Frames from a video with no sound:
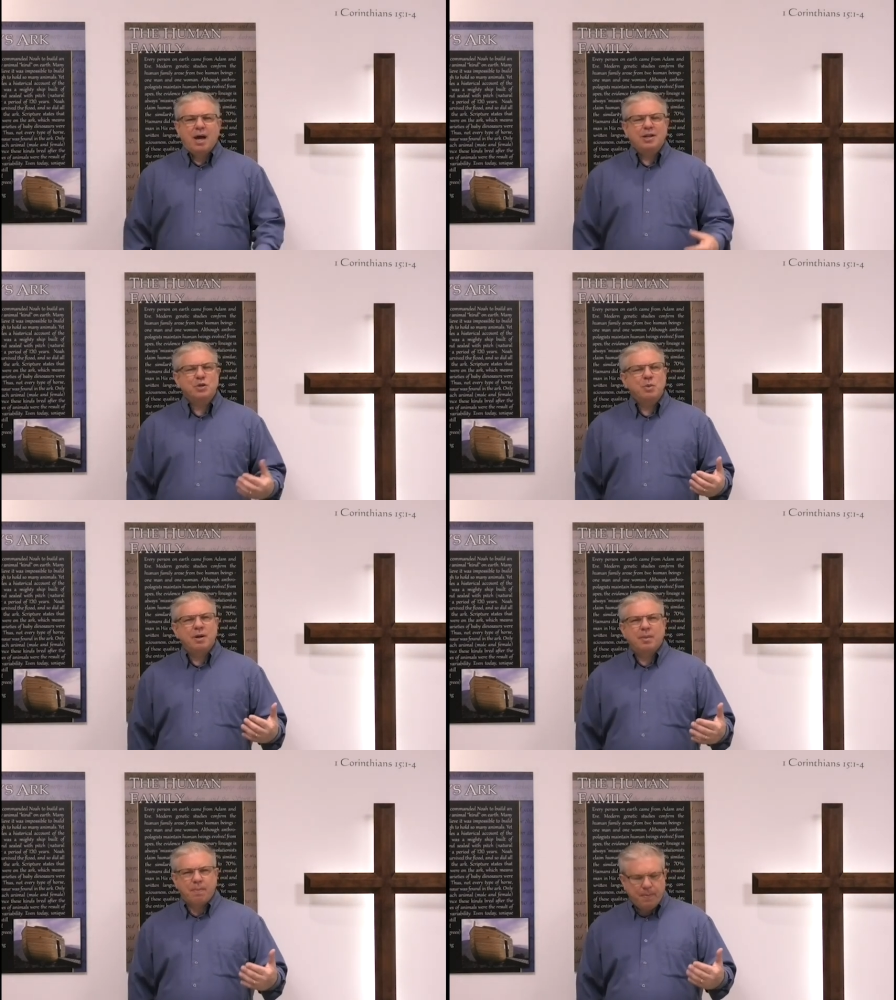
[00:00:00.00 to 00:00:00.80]
I just
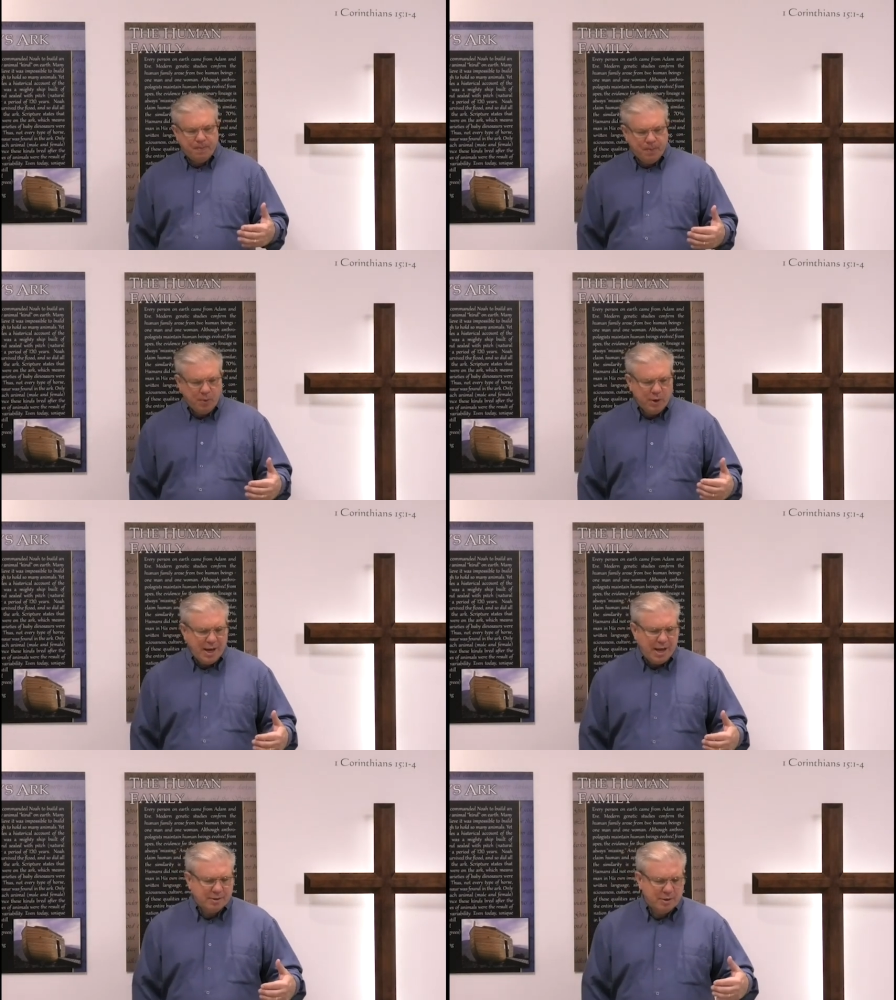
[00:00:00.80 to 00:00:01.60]
wanted to
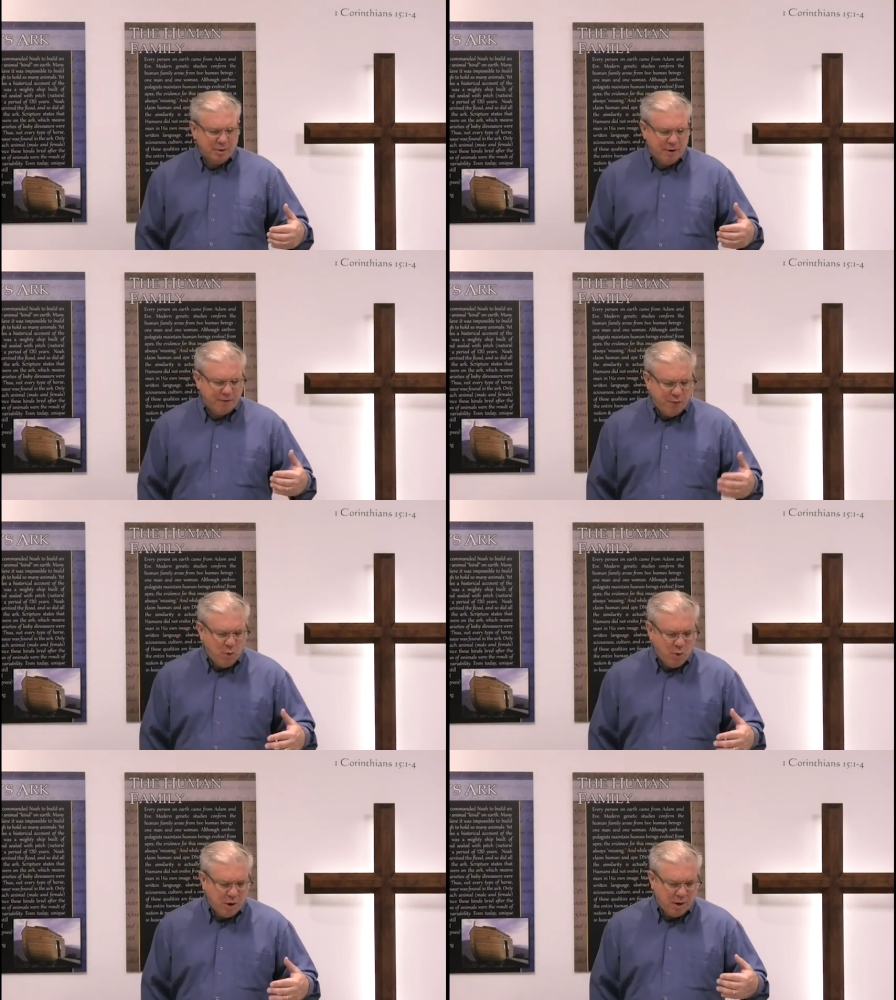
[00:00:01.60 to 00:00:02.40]
point out there are
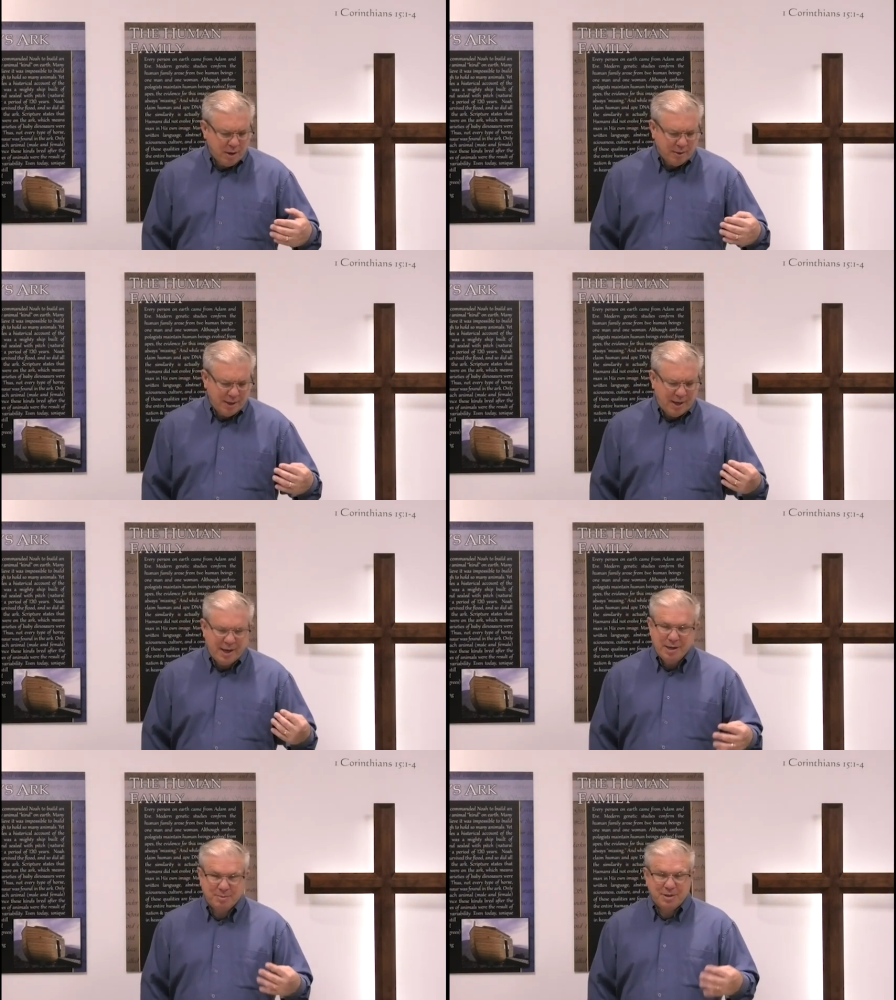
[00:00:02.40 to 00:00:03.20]
four
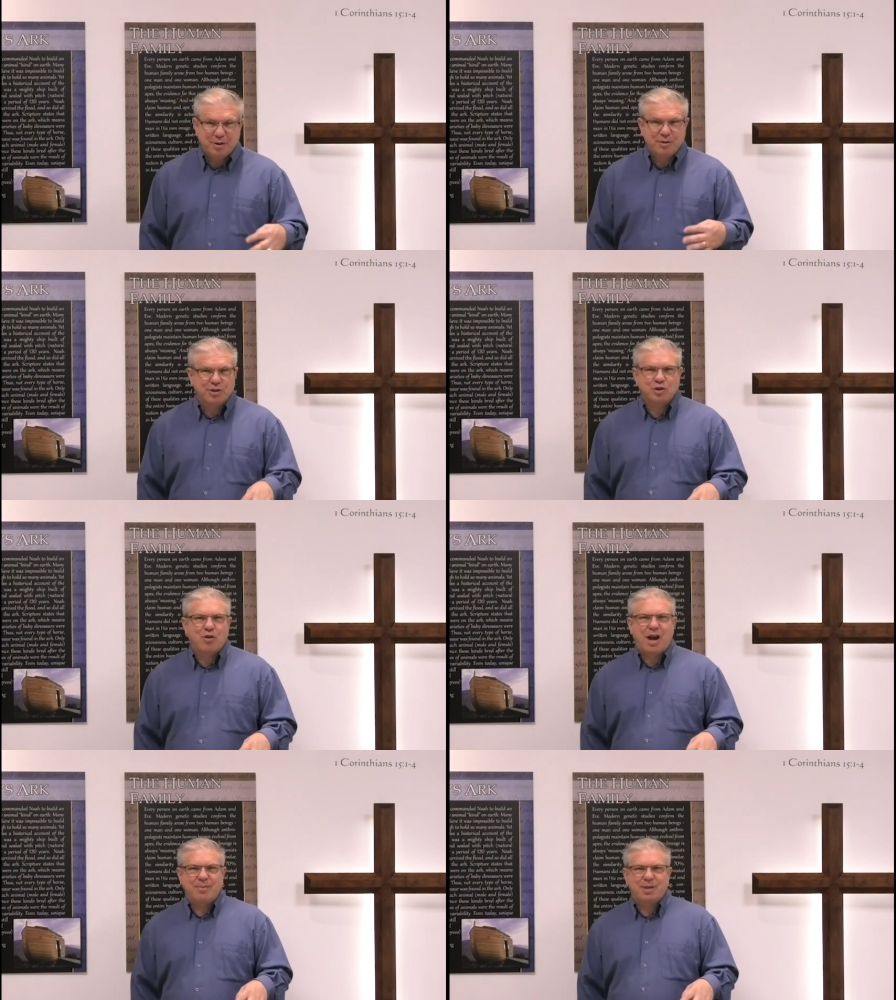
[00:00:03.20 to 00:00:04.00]
items that are
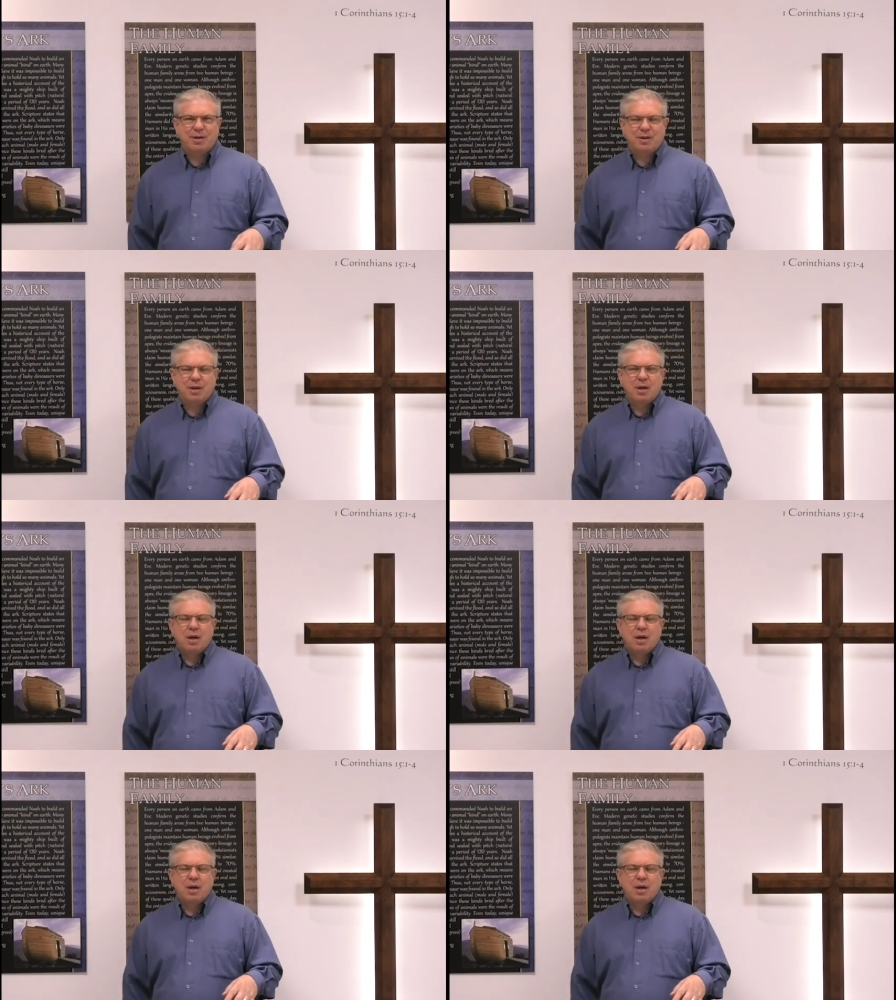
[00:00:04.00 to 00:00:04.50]
described here